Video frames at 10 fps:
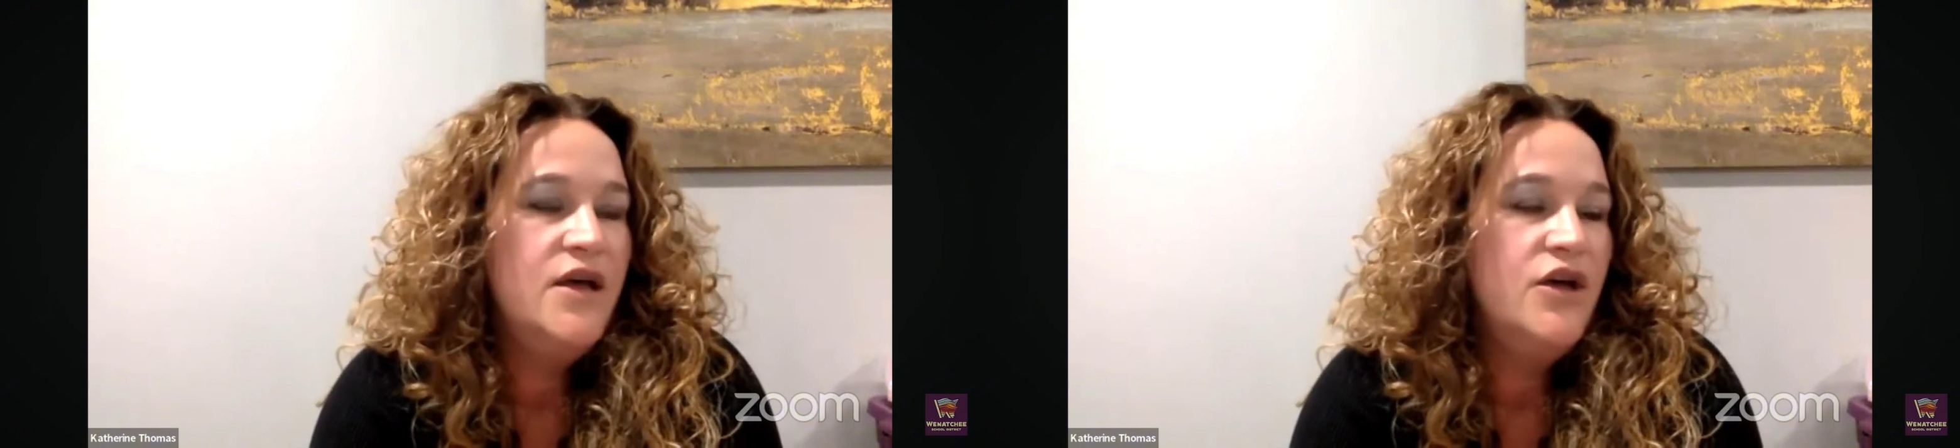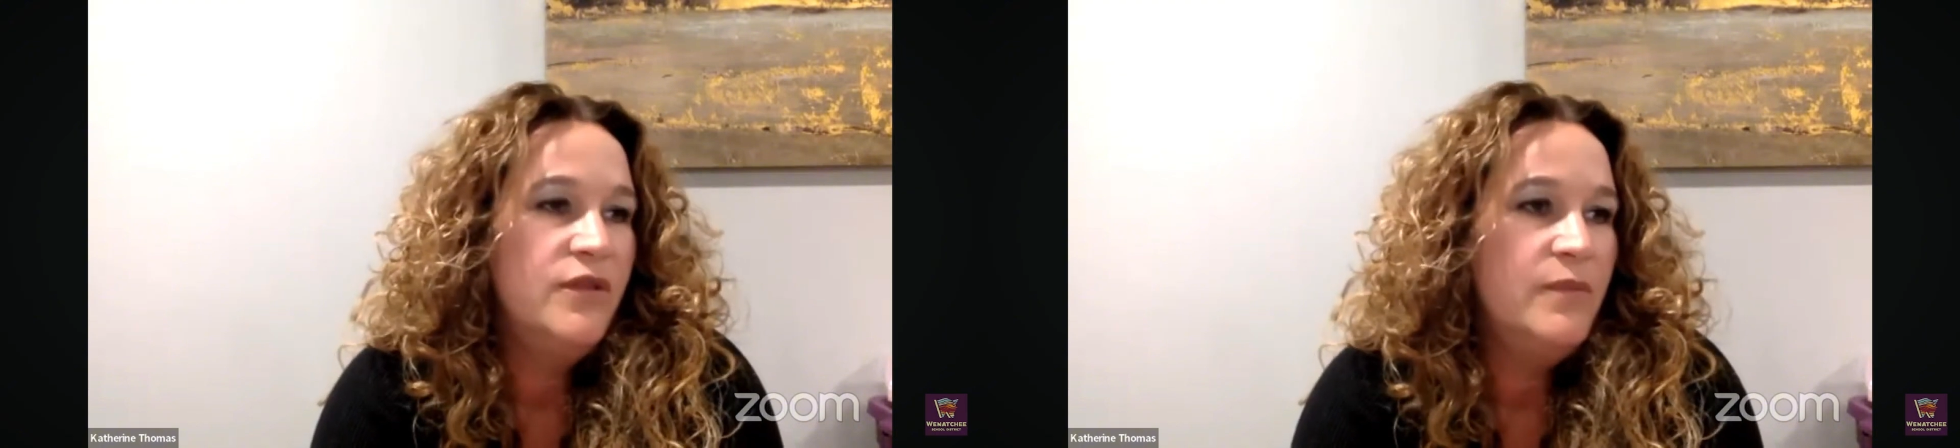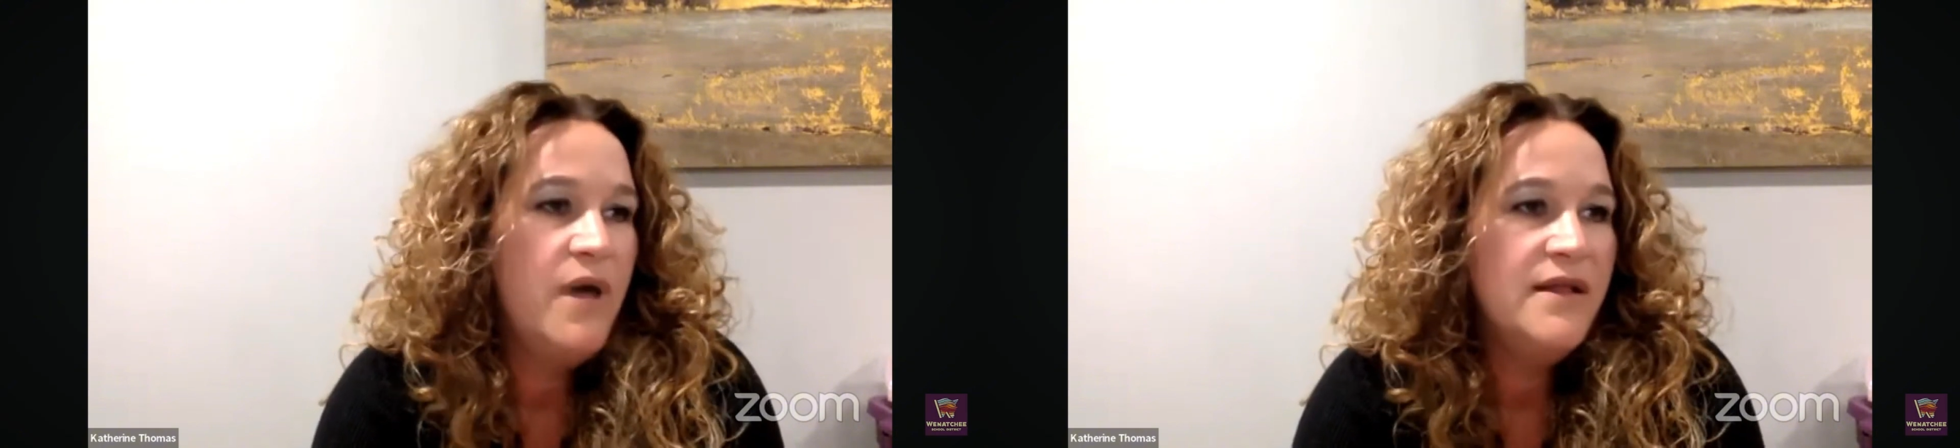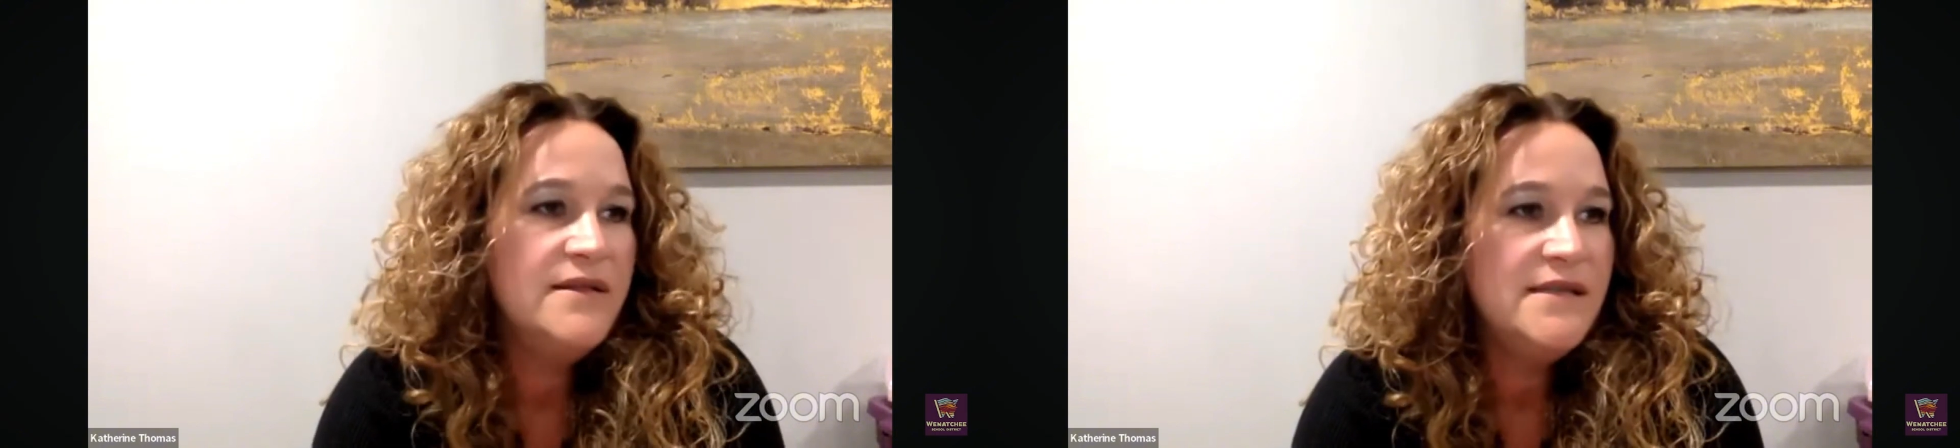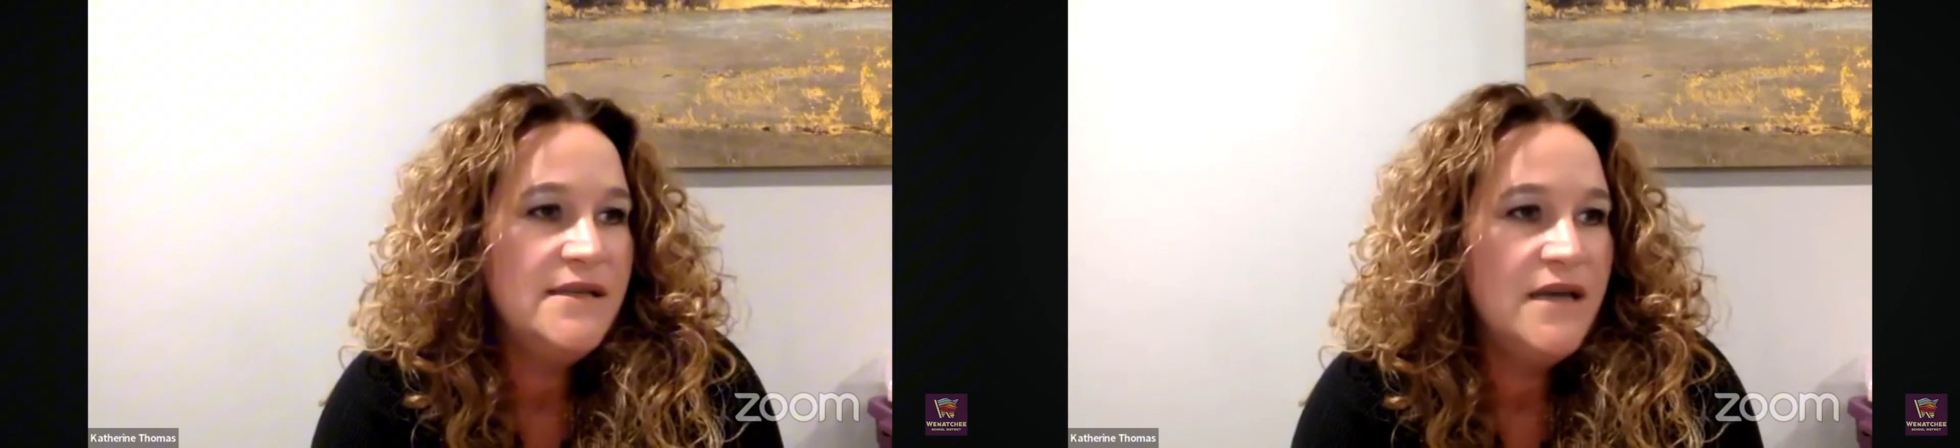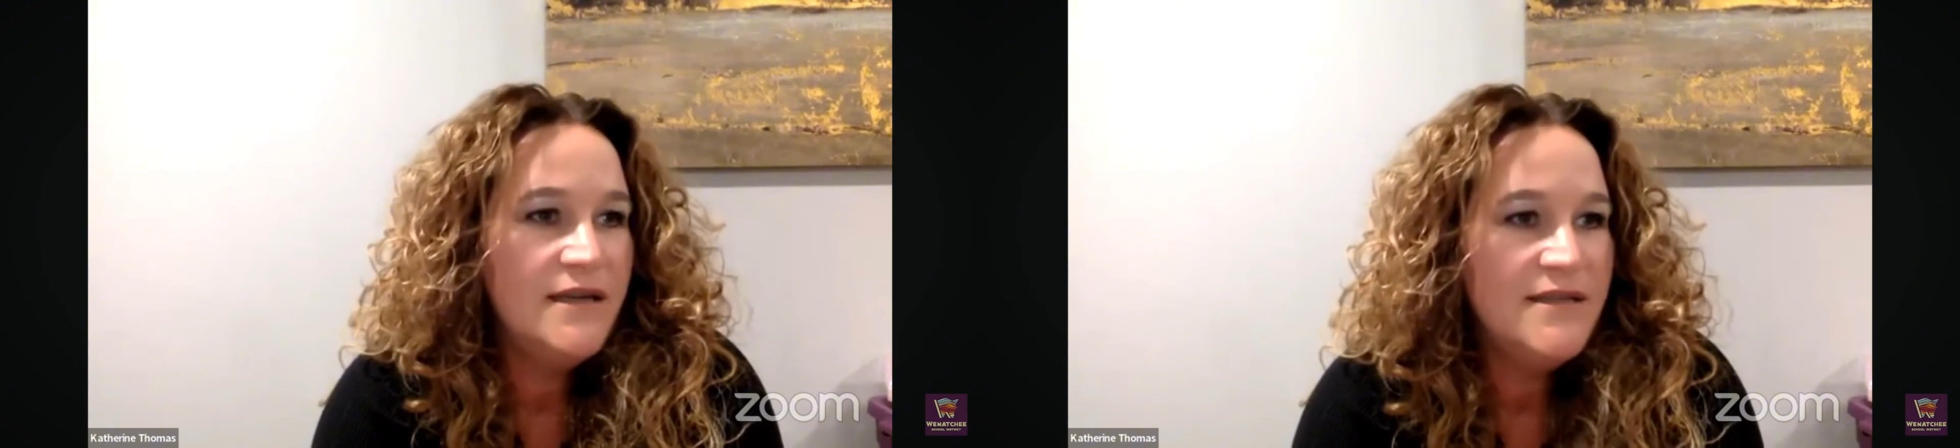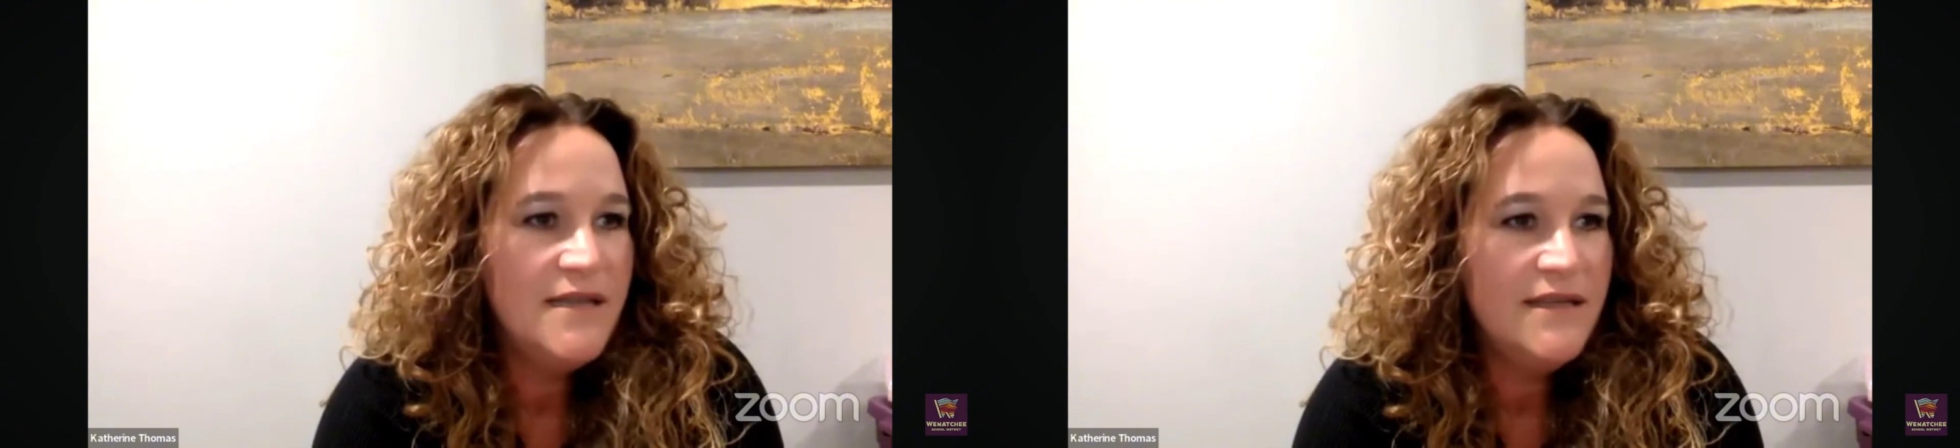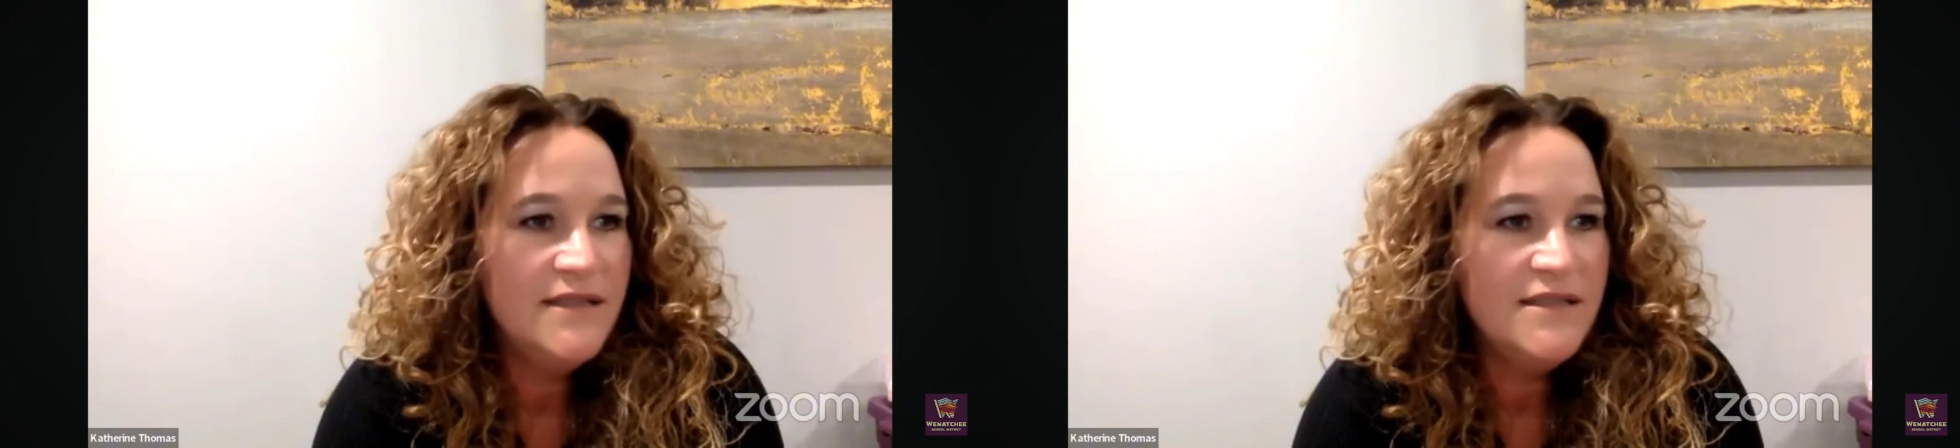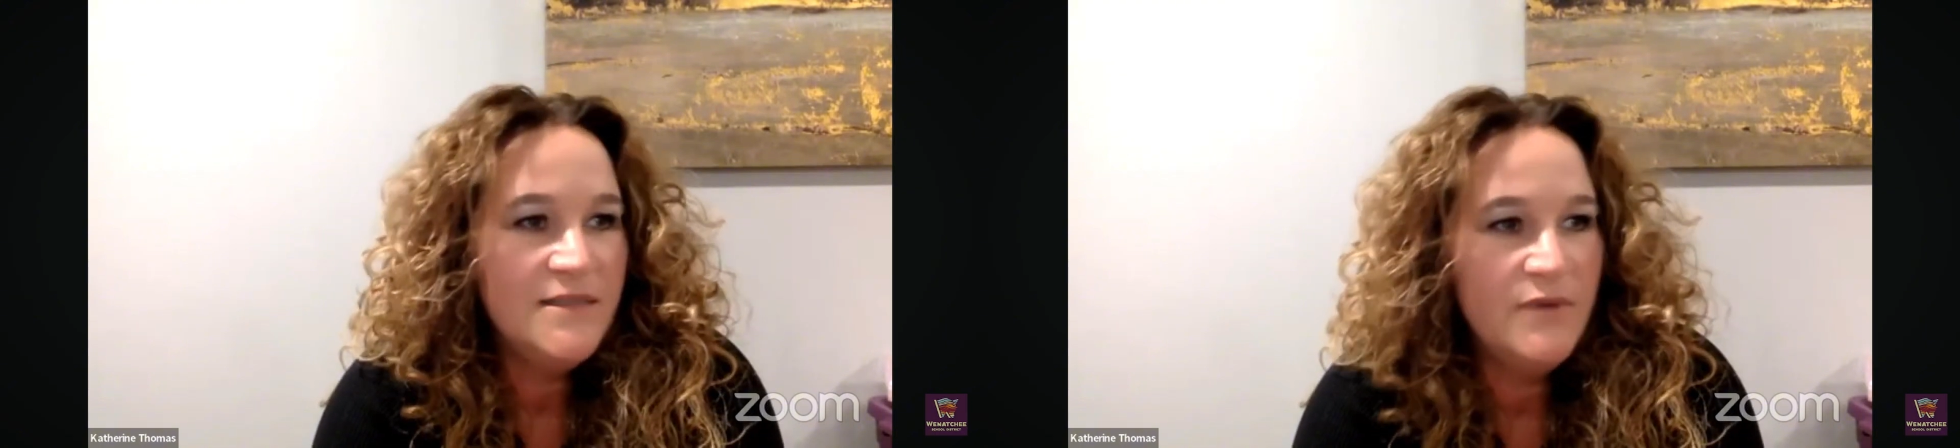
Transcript: or the policy on attendance to